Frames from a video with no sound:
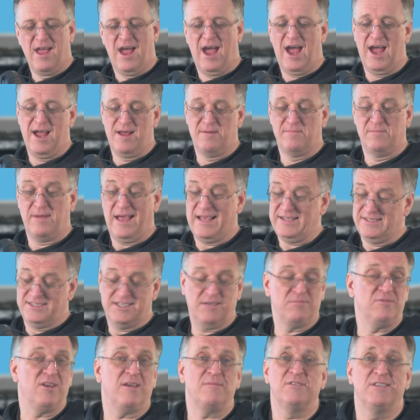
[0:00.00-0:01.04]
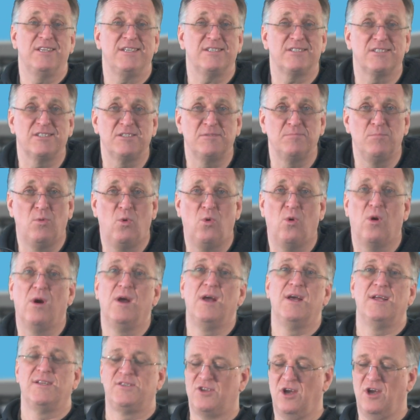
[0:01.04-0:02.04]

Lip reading: And sometimes less is more.